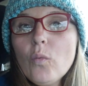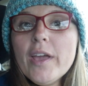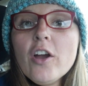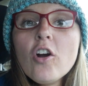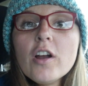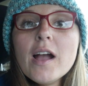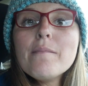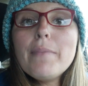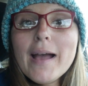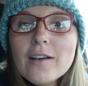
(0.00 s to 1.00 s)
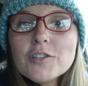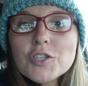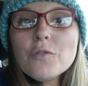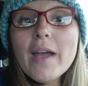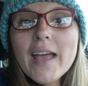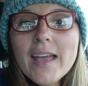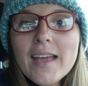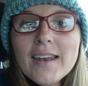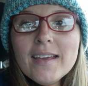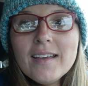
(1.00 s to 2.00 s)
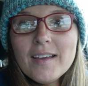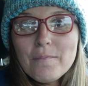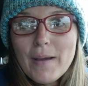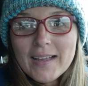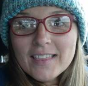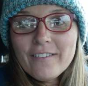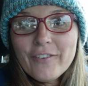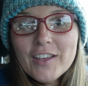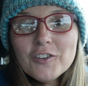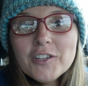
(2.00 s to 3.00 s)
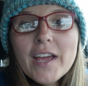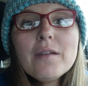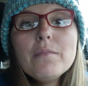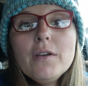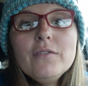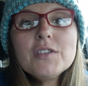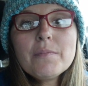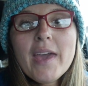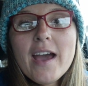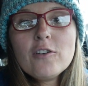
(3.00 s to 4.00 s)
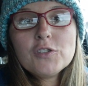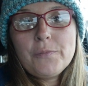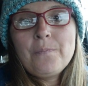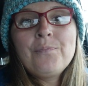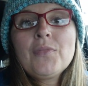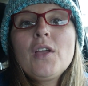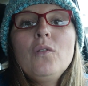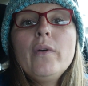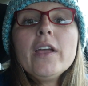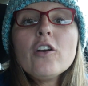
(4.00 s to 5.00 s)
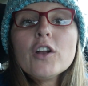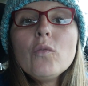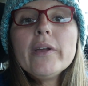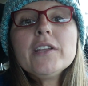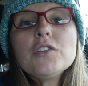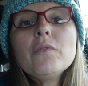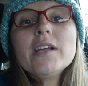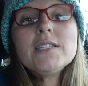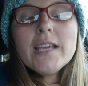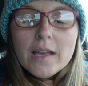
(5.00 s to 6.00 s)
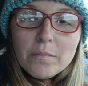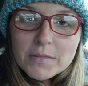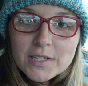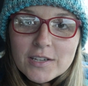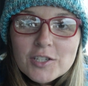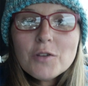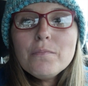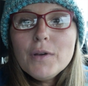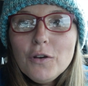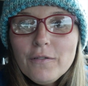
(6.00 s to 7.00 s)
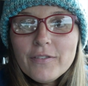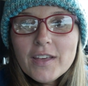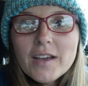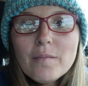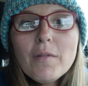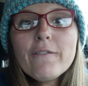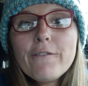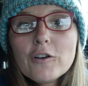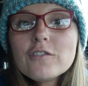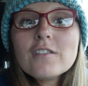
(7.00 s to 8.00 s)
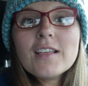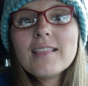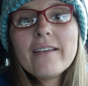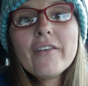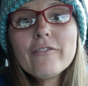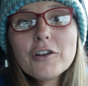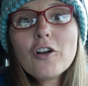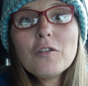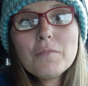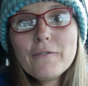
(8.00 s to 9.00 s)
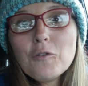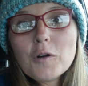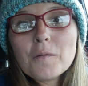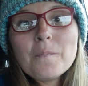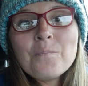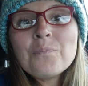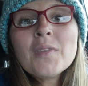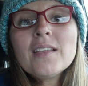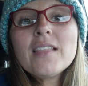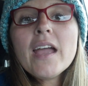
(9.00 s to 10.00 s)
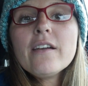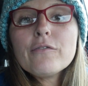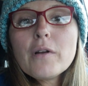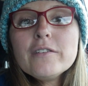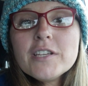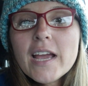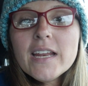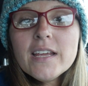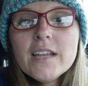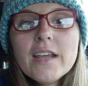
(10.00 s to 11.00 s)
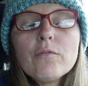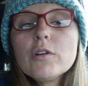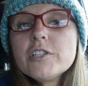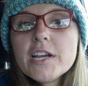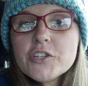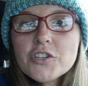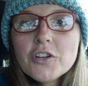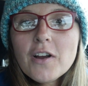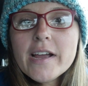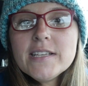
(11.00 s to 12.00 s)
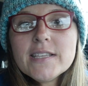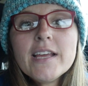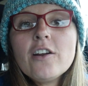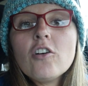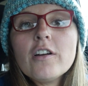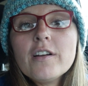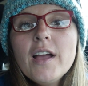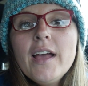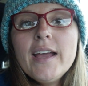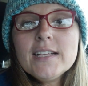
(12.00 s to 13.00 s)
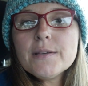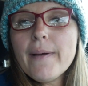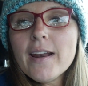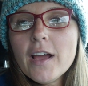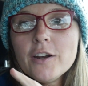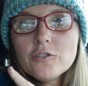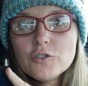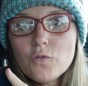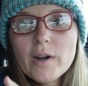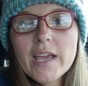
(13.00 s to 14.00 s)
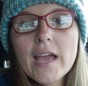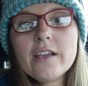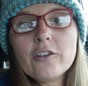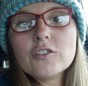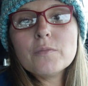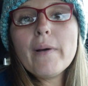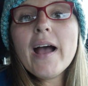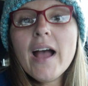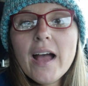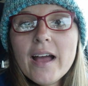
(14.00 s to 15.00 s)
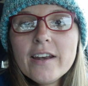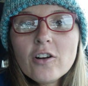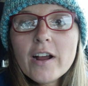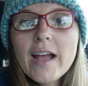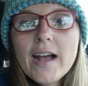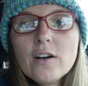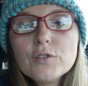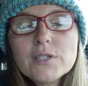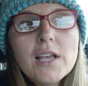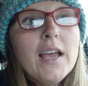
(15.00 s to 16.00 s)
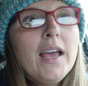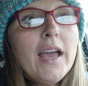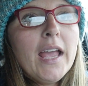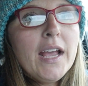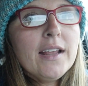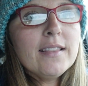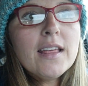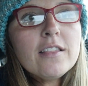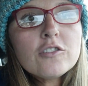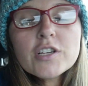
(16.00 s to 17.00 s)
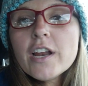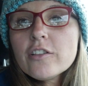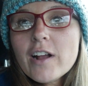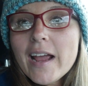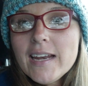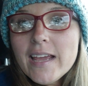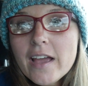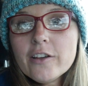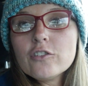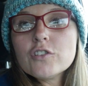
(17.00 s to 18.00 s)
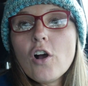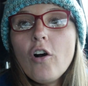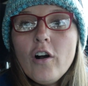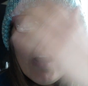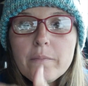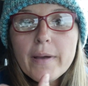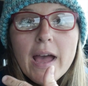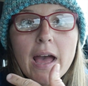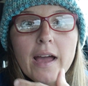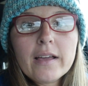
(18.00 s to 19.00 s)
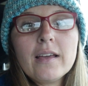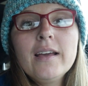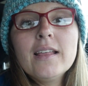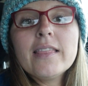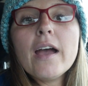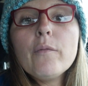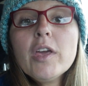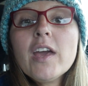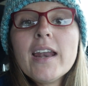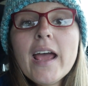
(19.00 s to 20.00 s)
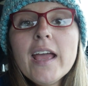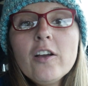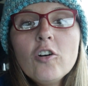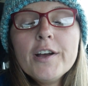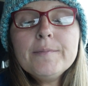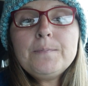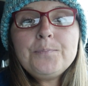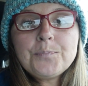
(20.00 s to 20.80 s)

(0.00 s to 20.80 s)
We are about to head back in the field and move some cows. We are going to attempt to move them further than they've ever gone before. They have rotated and rotationally grazed in our, it's about 120 acres behind our house. And then there's another 80 acres on back that we cut hay on.